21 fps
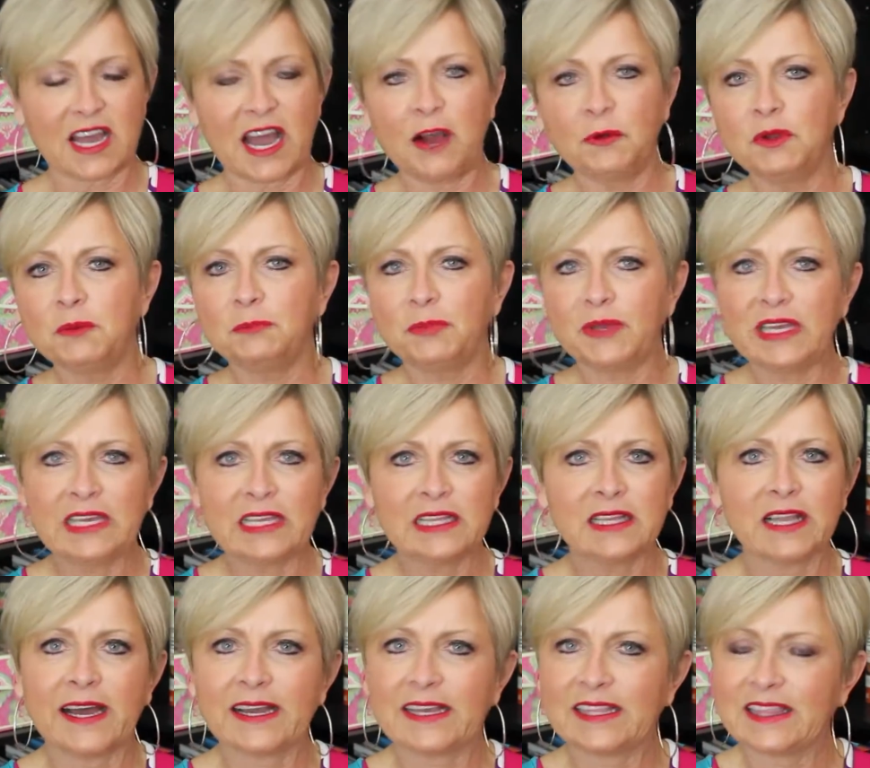I would be
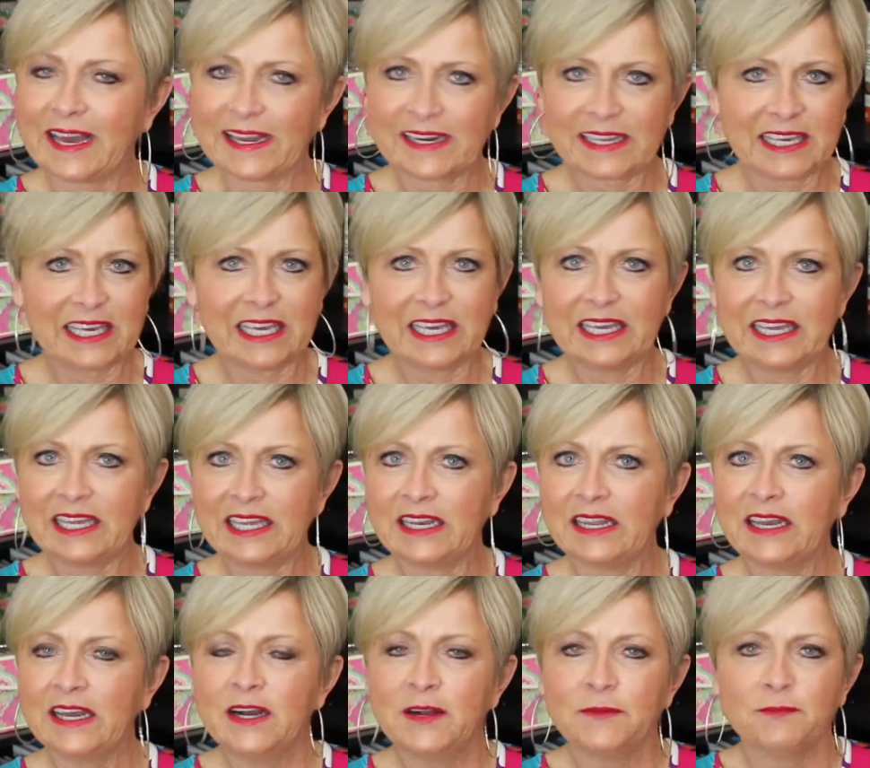like that kid,
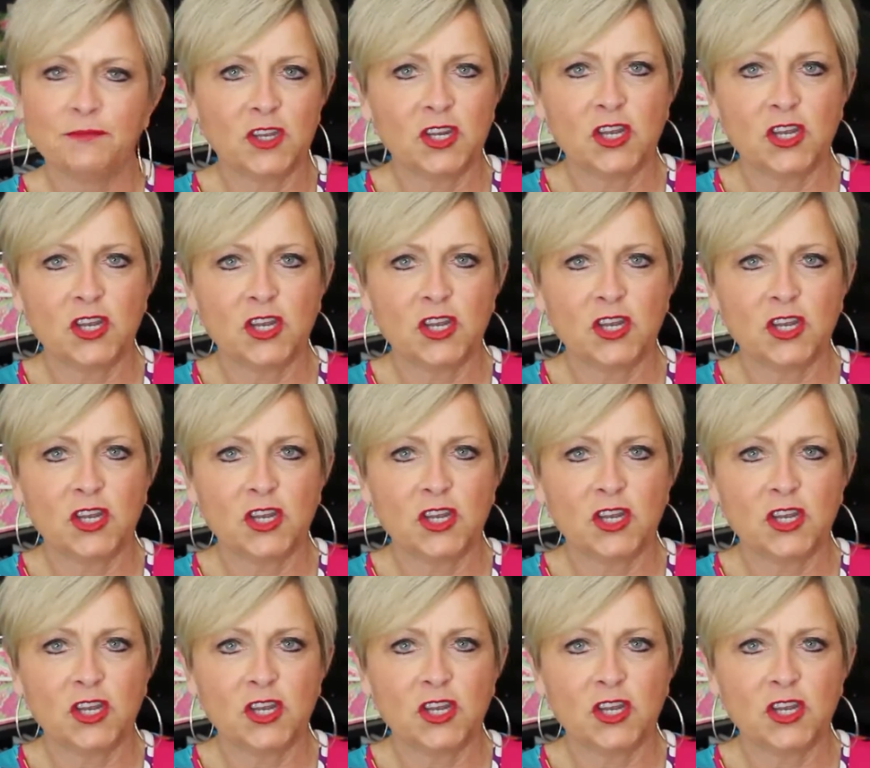you